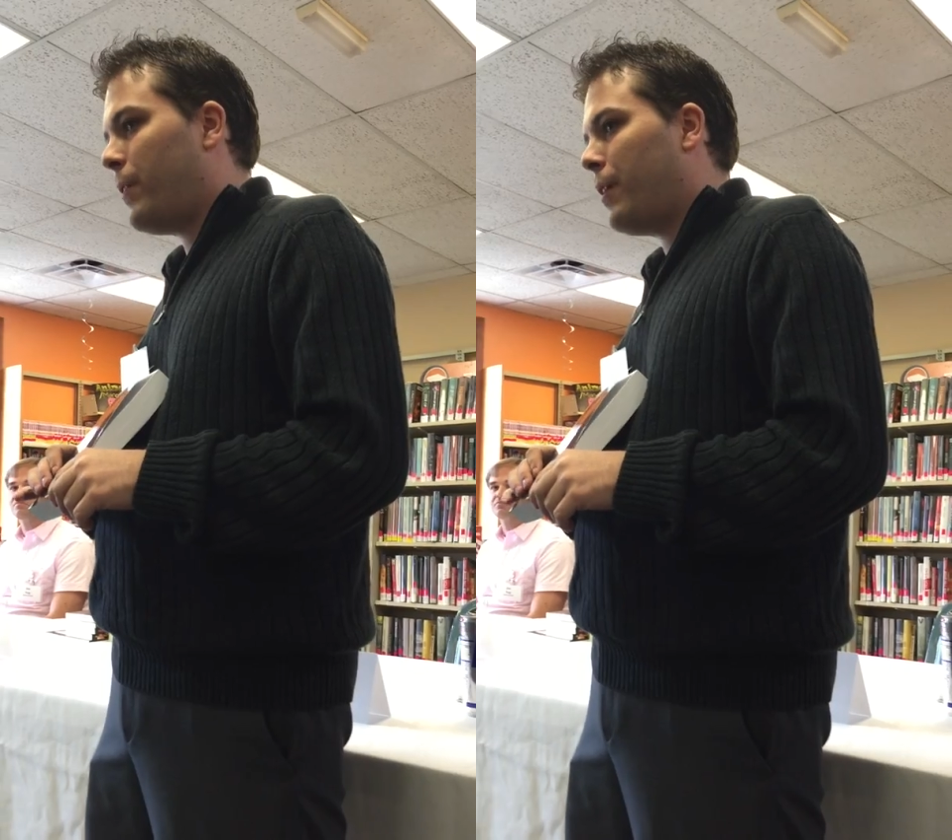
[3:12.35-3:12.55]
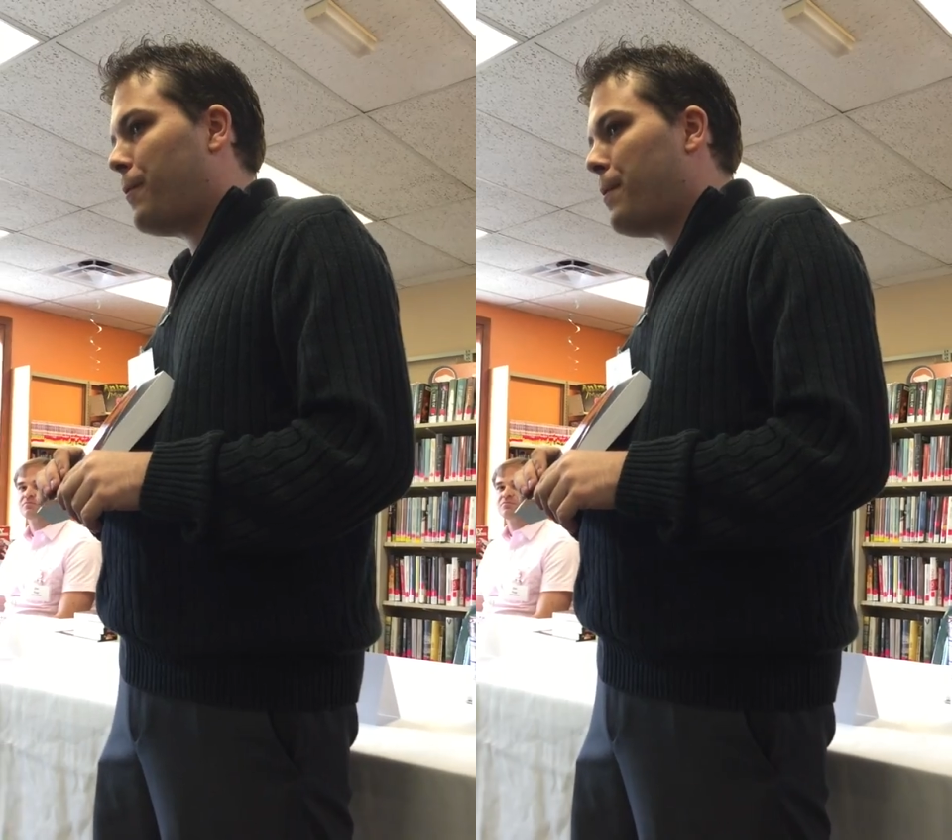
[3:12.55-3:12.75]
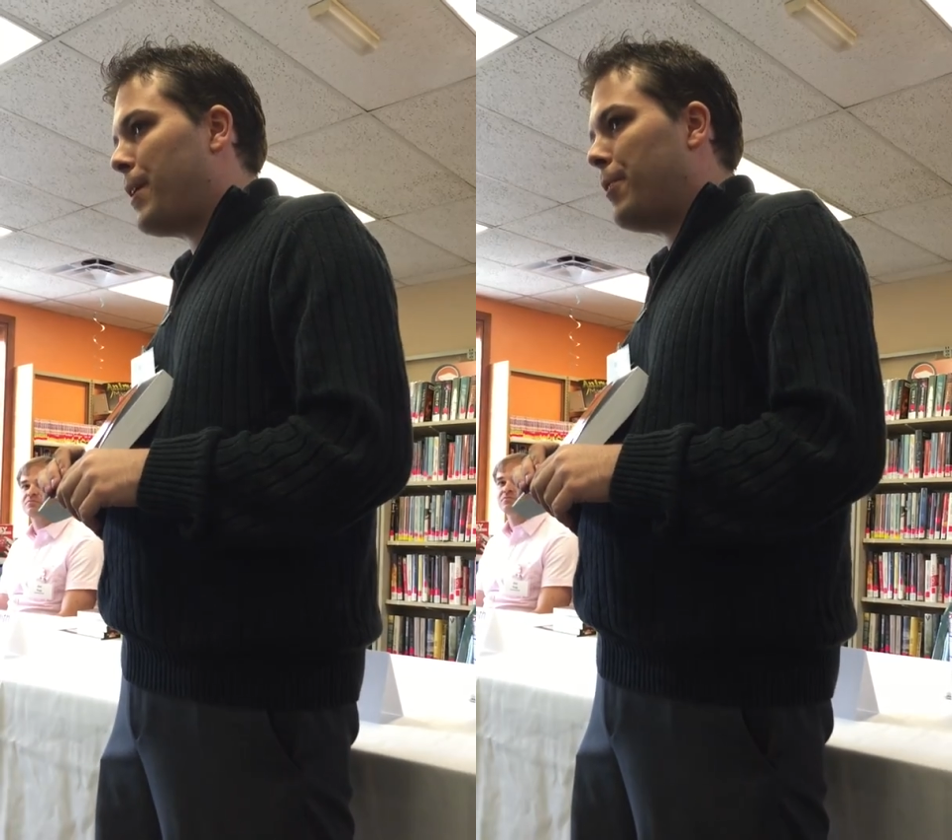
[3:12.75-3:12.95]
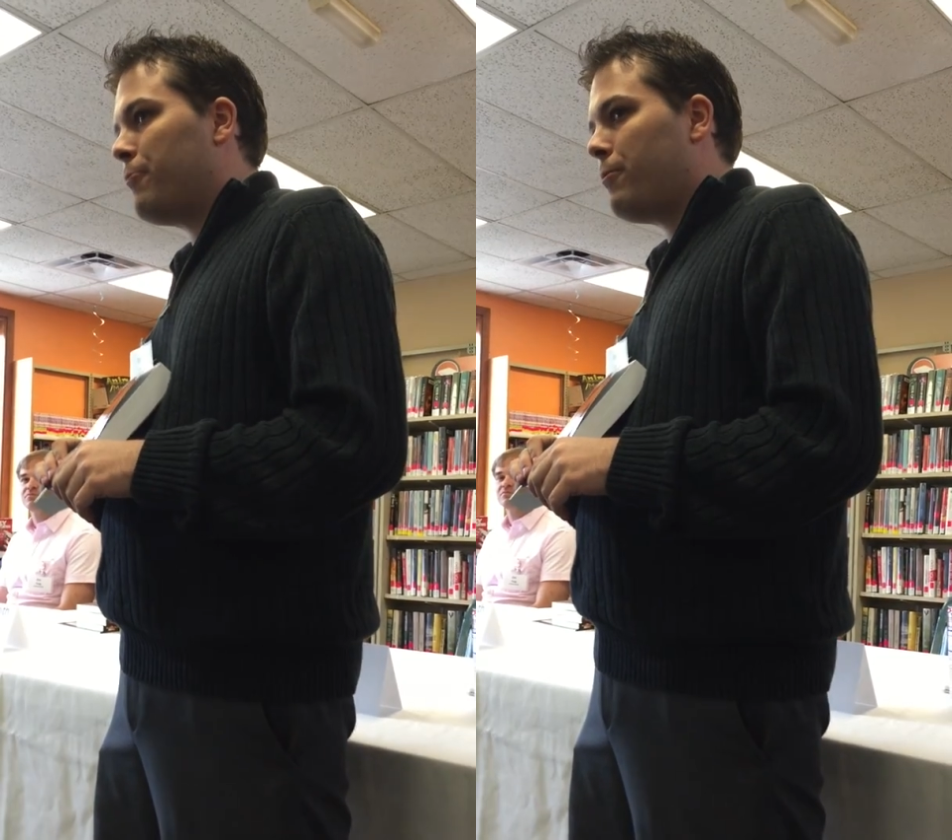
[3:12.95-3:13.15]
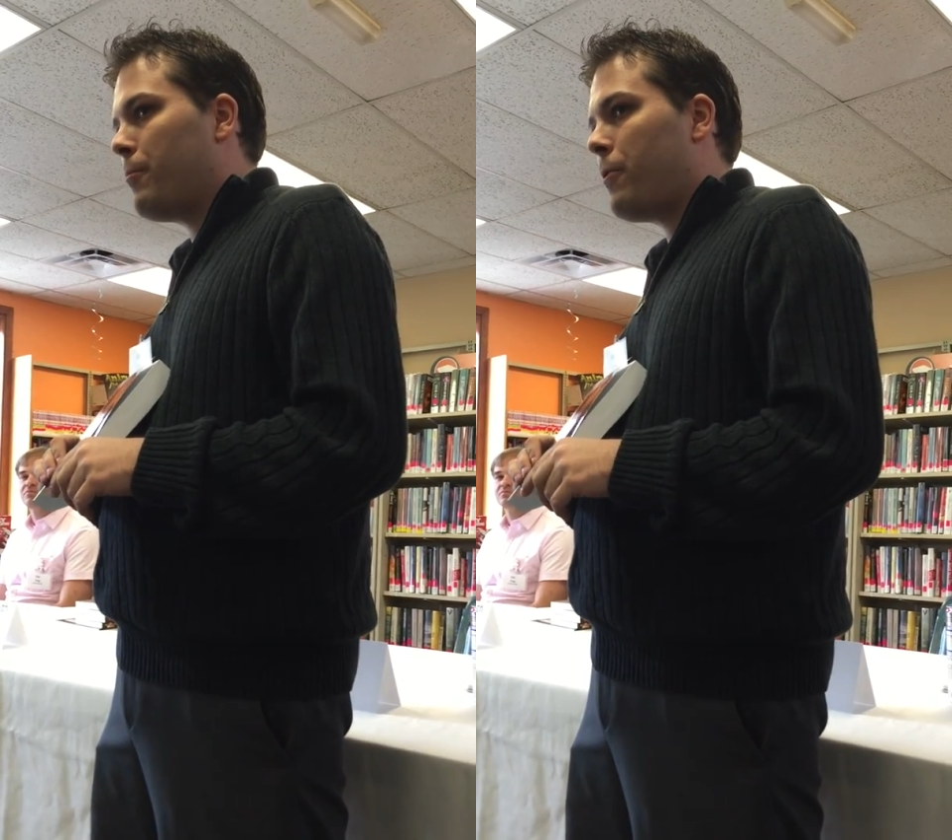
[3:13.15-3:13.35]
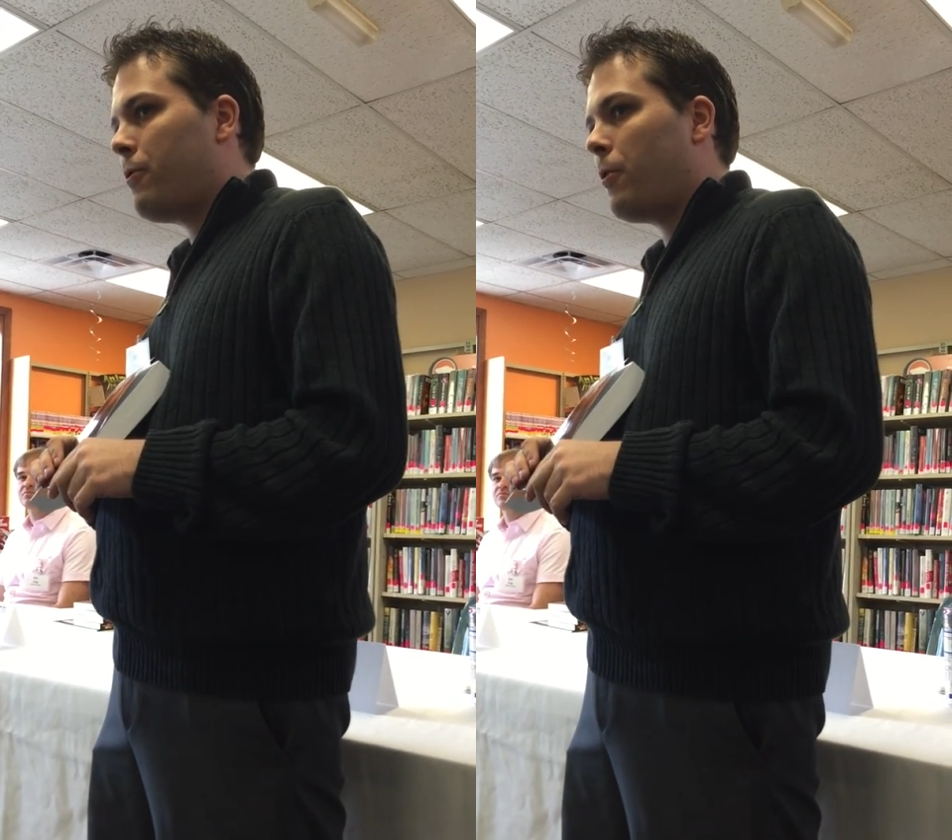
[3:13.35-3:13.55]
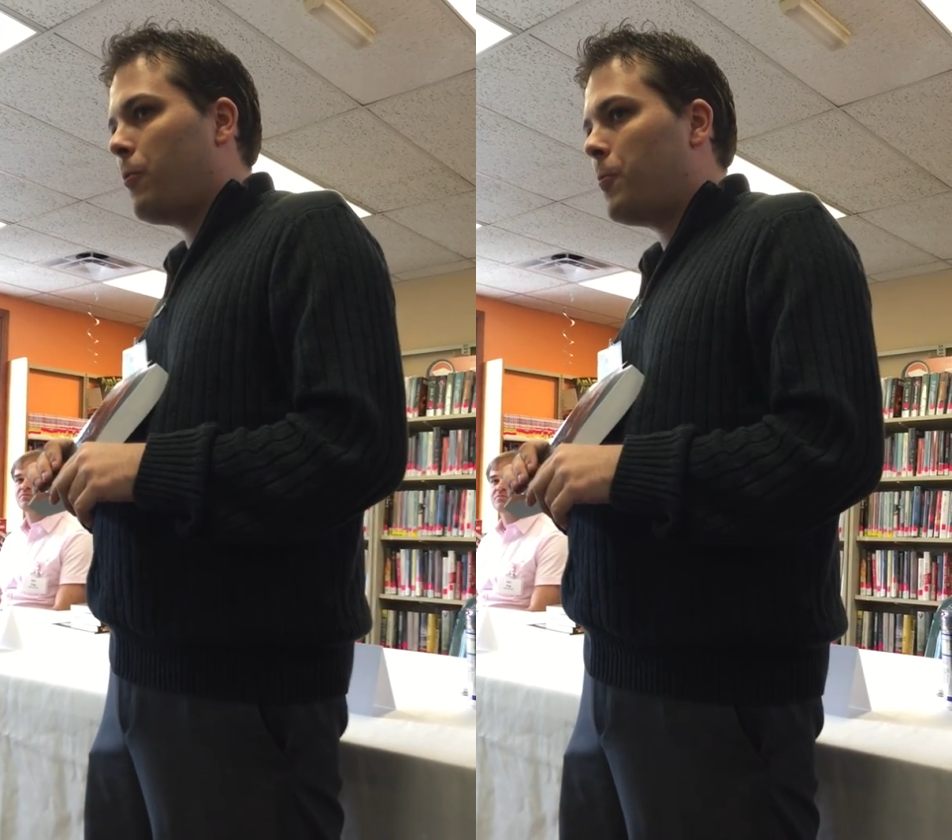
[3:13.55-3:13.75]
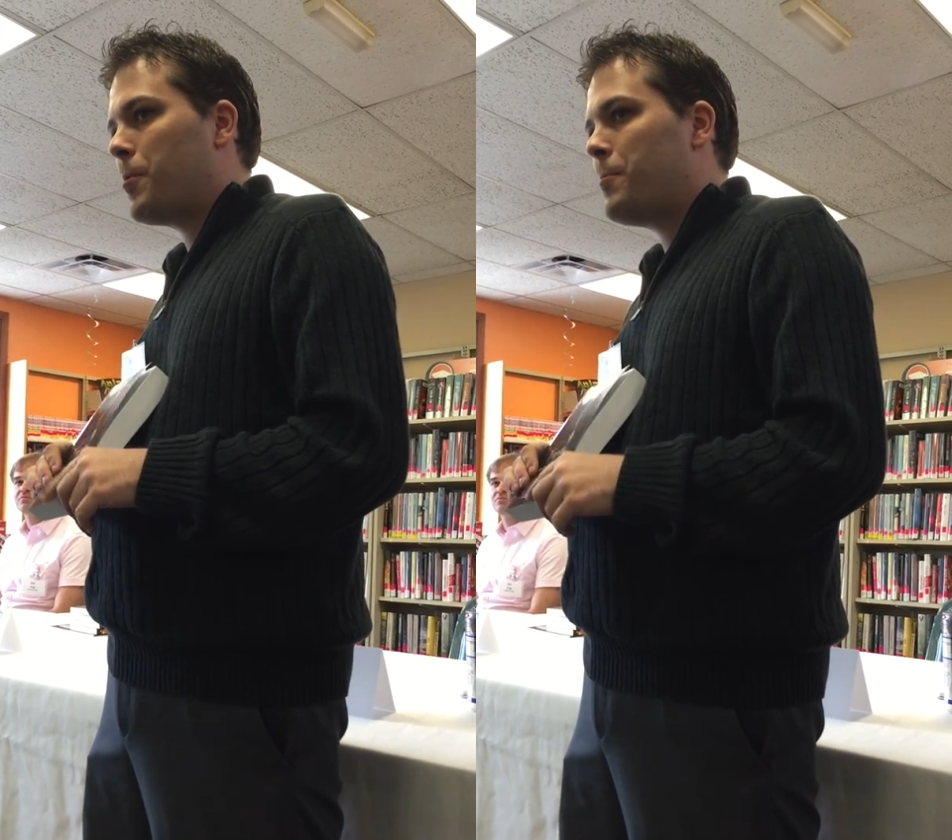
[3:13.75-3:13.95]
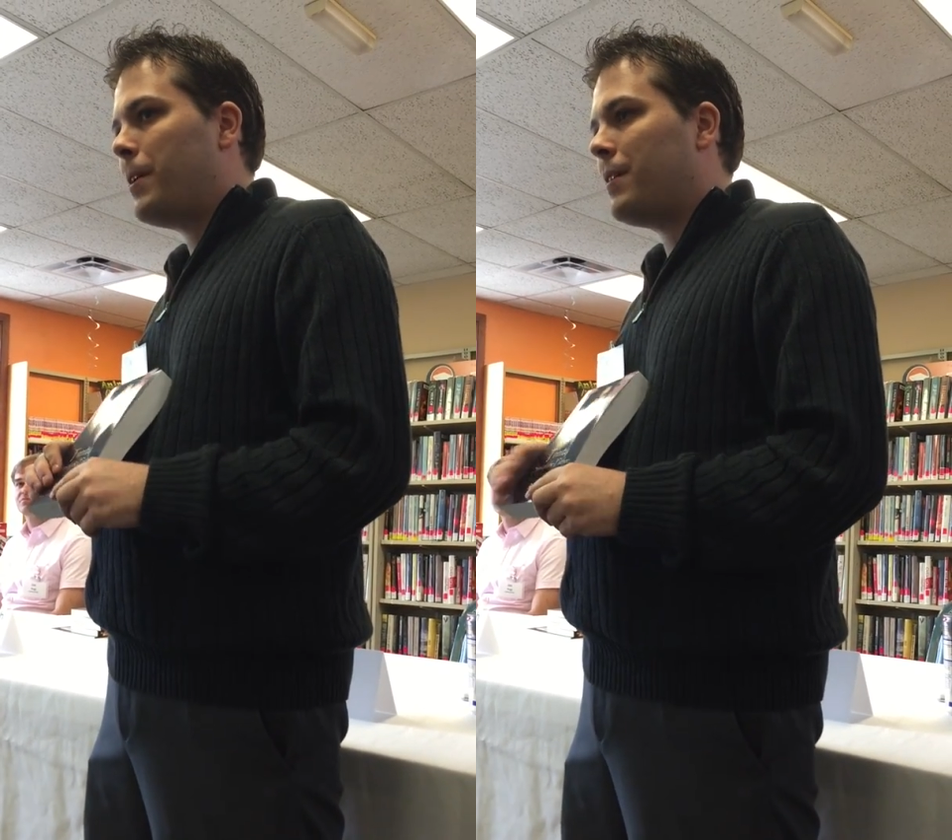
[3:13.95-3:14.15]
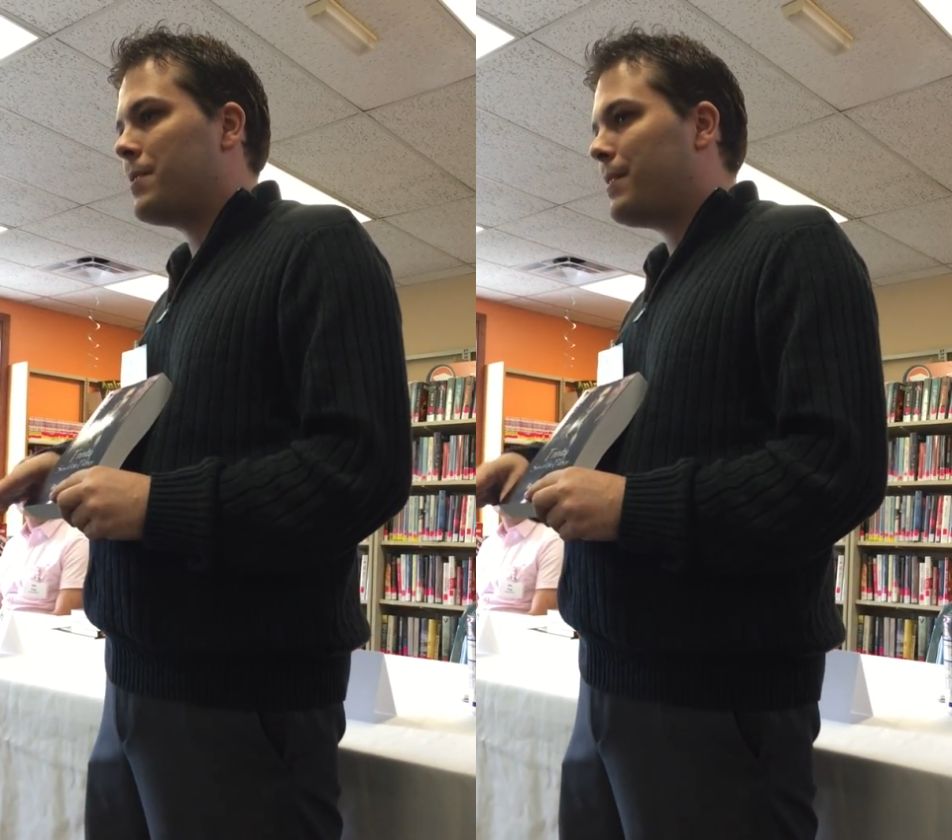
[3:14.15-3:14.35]
fan cry out from the third one,
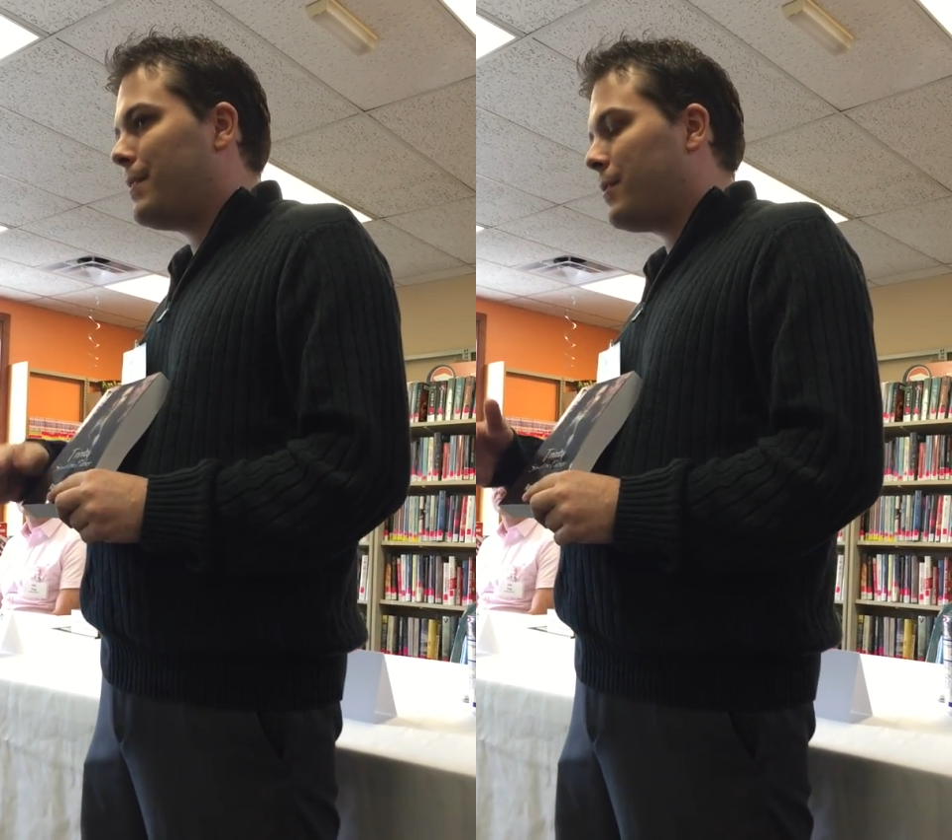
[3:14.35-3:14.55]
because,